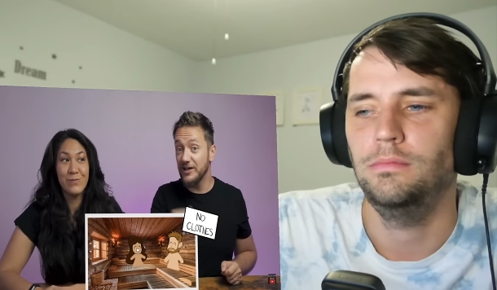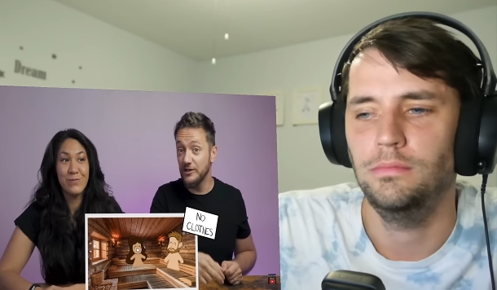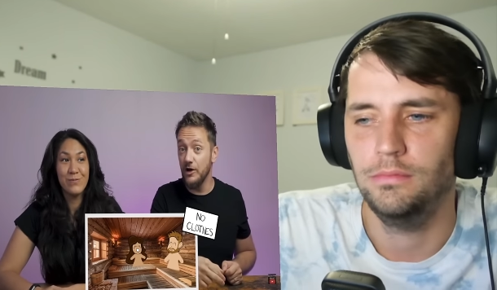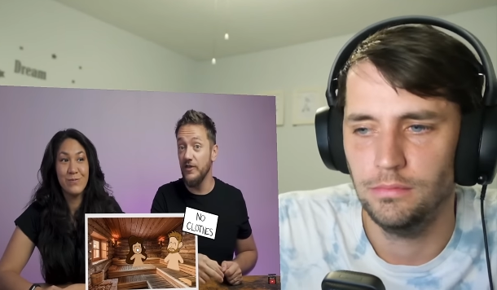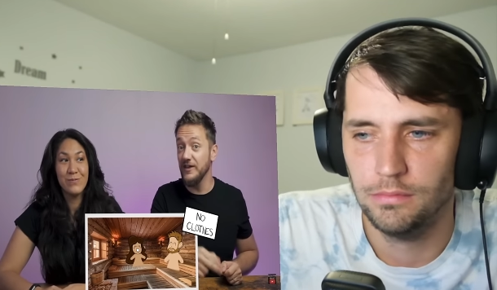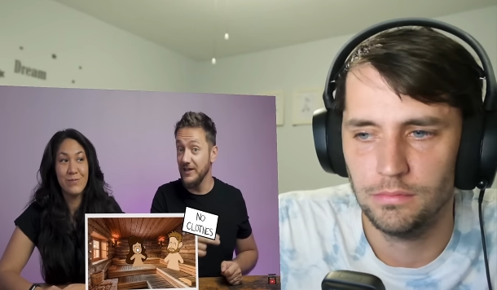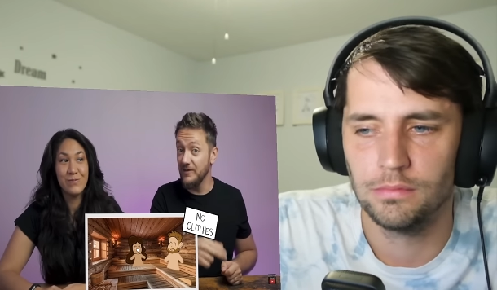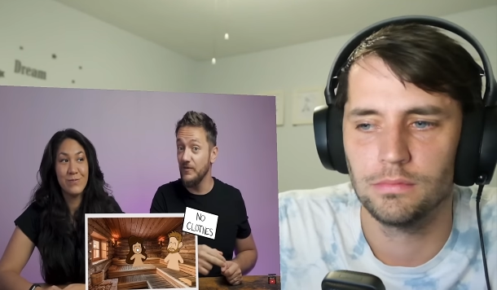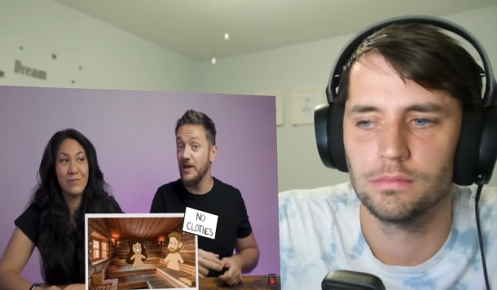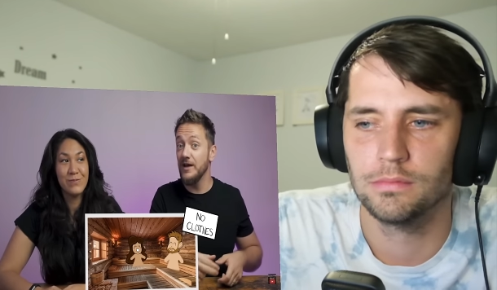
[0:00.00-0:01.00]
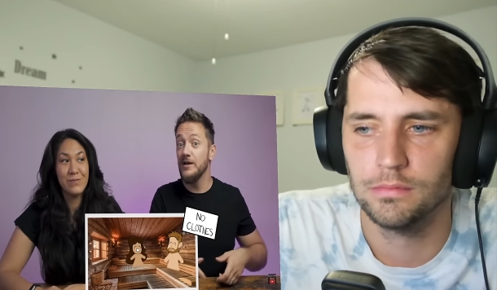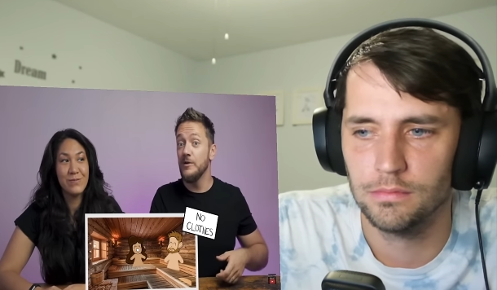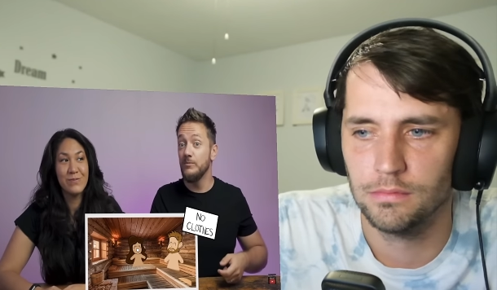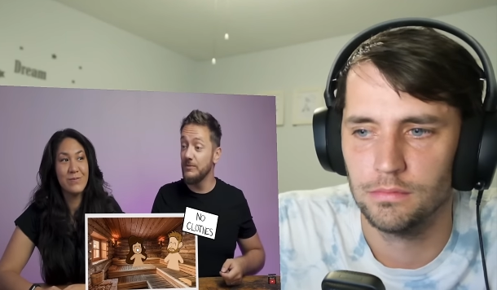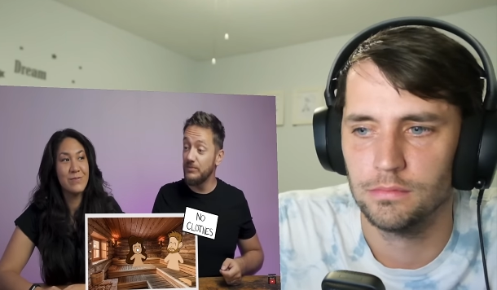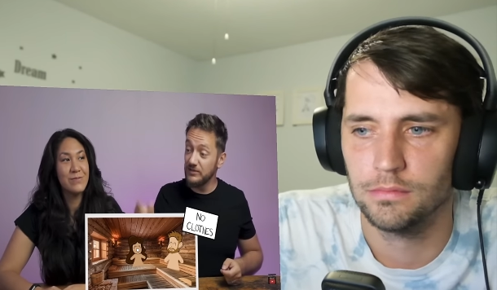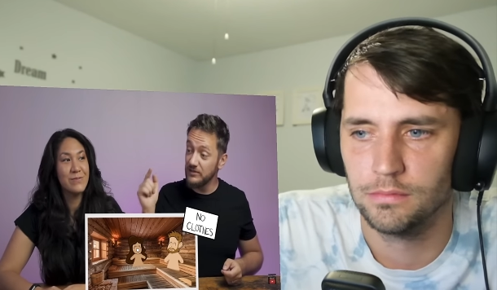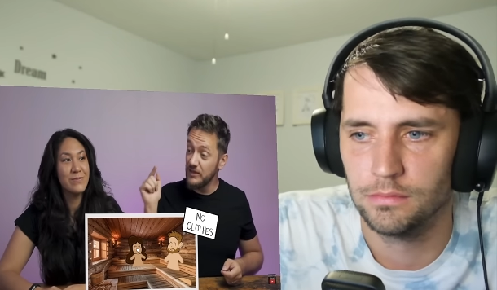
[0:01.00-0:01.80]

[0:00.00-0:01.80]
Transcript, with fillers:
Speaker 1: wear clothing in there, people